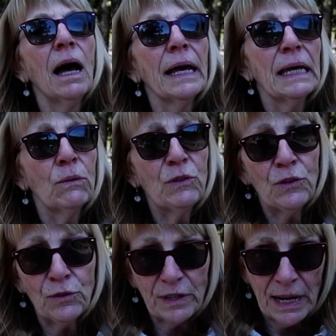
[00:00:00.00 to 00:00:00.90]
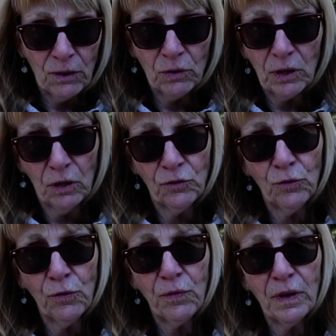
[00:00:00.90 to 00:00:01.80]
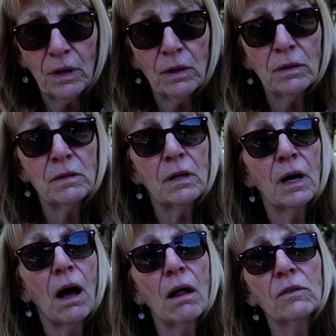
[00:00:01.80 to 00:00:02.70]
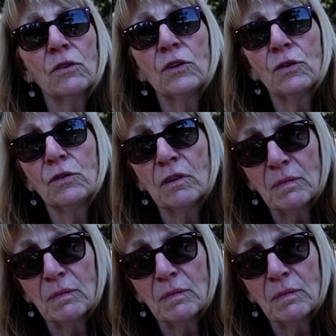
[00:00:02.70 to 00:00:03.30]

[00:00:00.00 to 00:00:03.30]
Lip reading: It was used in agricultural fields, also used in